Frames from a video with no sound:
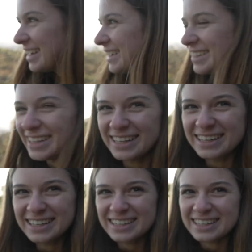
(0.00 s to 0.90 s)
the sun
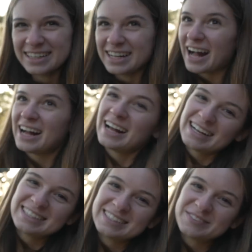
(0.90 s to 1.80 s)
is out. It was
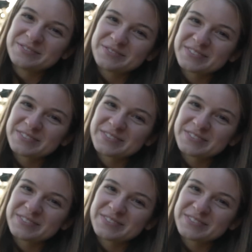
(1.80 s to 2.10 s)
raining earlier.